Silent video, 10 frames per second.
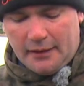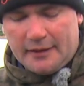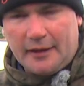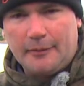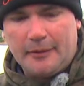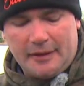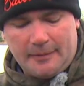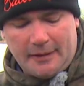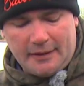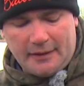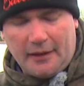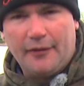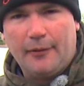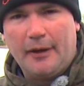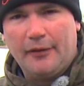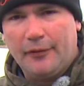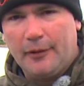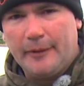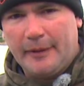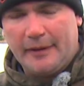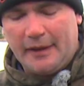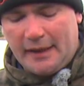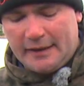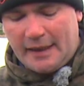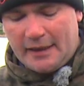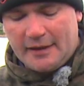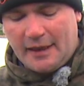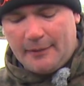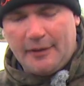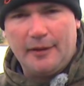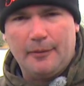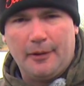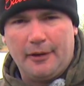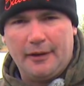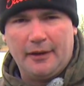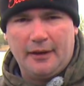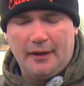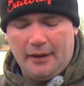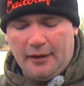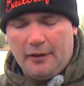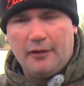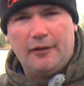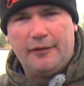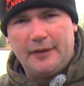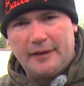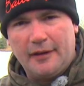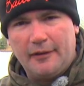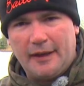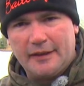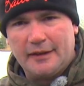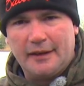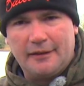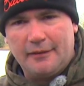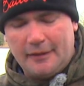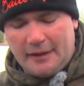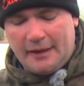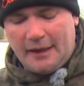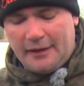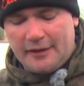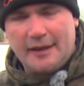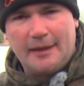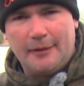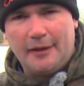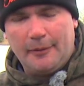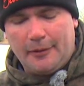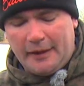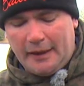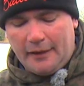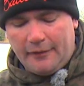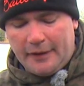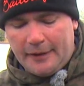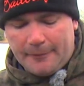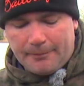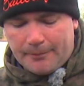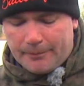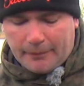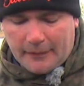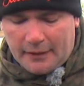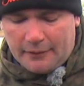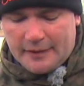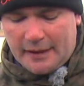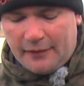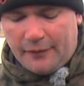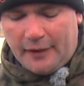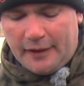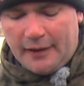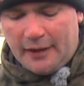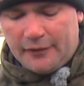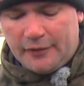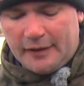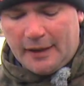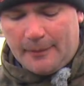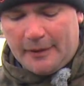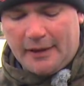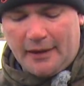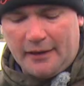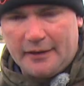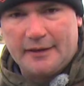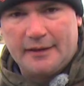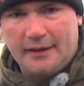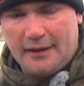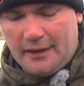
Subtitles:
hopeless, because it either won't form the exact shape that you want, or if you do actually get the shape that you want out of it, you'll tend to find that after a couple of casts